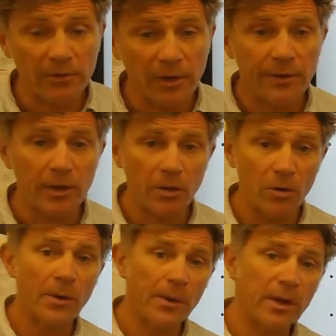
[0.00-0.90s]
rather
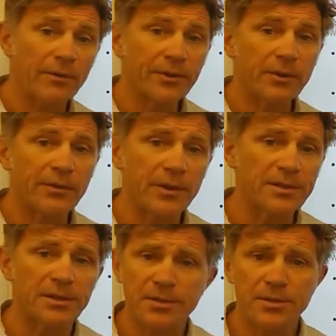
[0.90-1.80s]
you're going off to
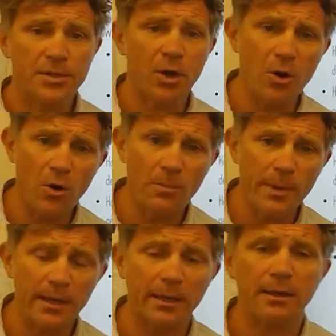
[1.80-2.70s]
university. So
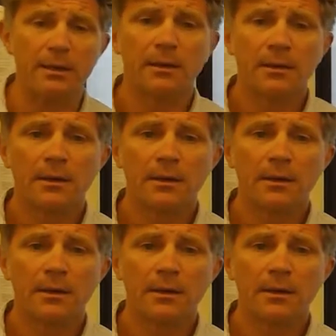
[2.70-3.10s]
many